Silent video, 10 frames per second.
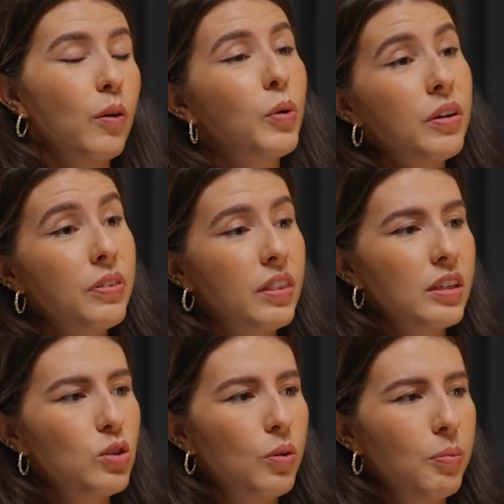And one of the
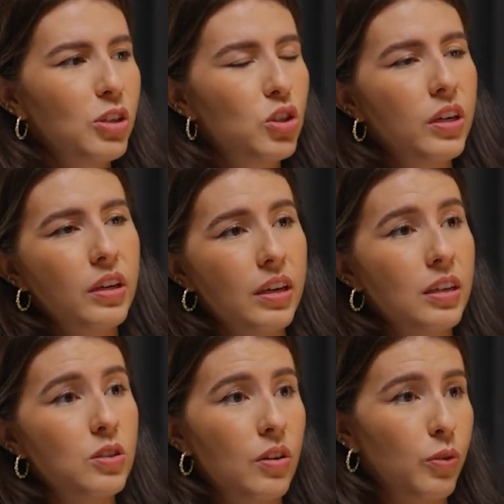things you were mentioning
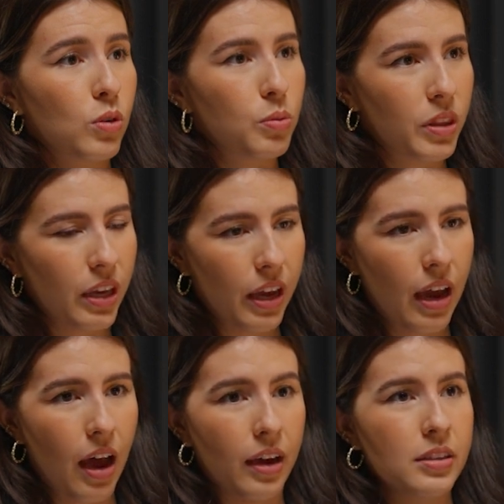is, of course, with the
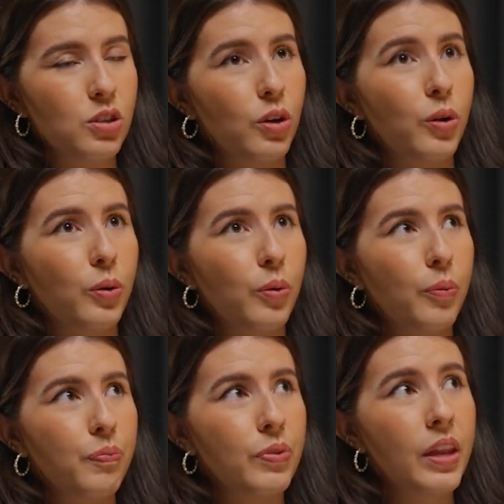AI. So
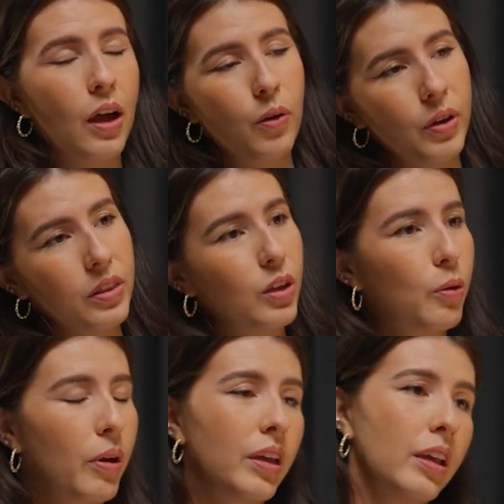now in the
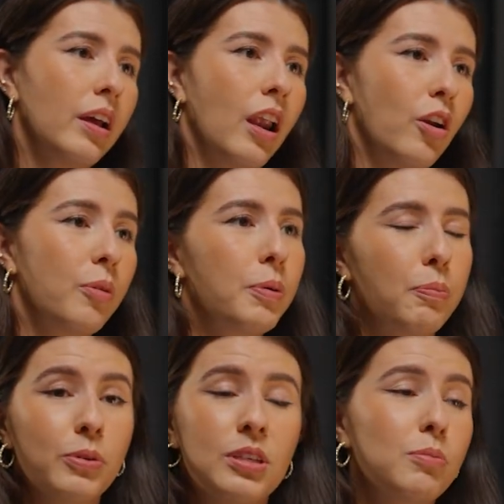UAE, a lot of
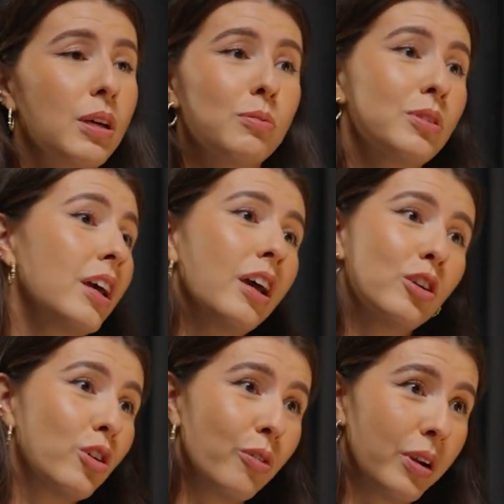people sometimes
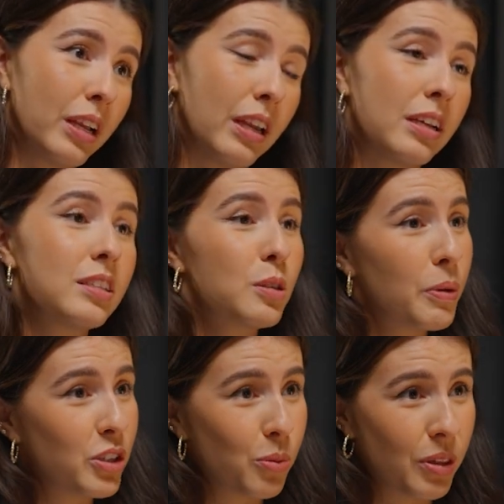don't realize,
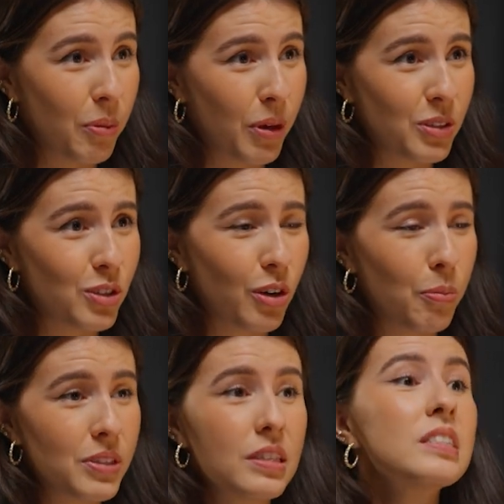especially when they're about to start
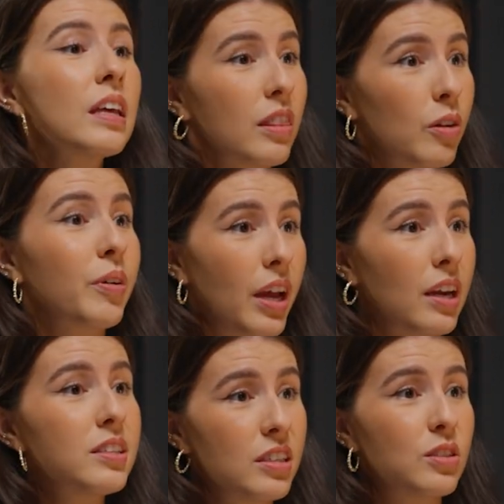business, the
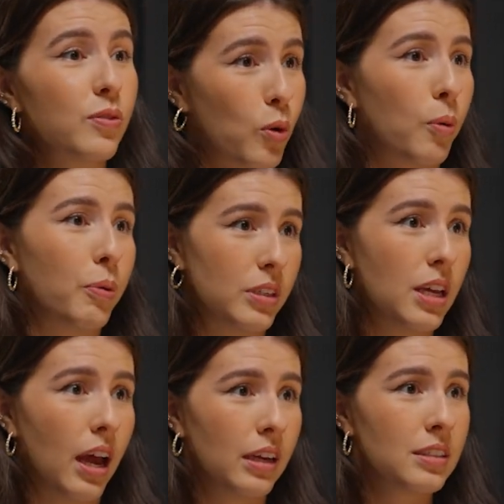realities of corporate
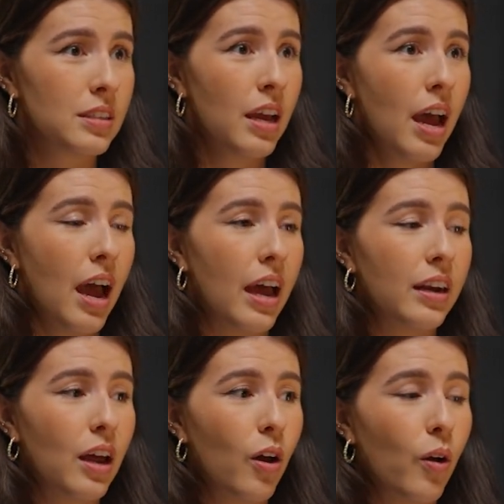tax.
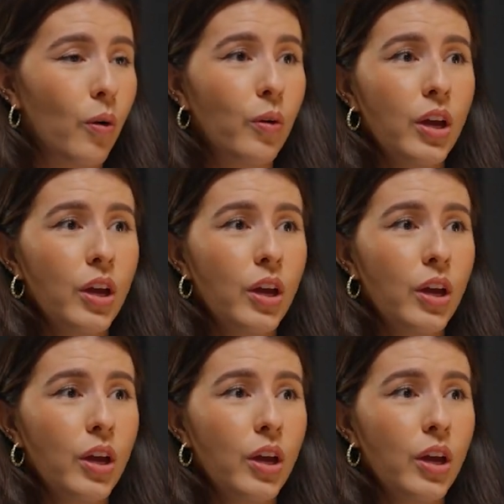And now,